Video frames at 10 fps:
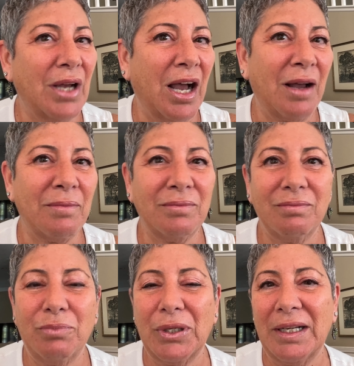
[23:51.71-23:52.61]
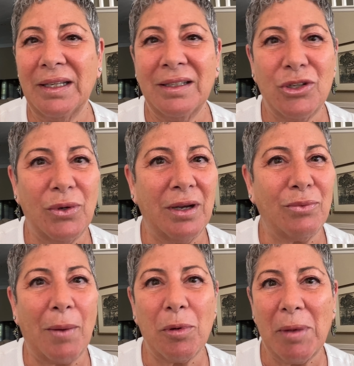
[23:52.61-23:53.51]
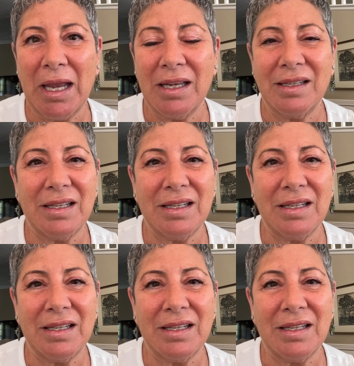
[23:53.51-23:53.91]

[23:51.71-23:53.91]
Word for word: um, put it into a Rubbermaid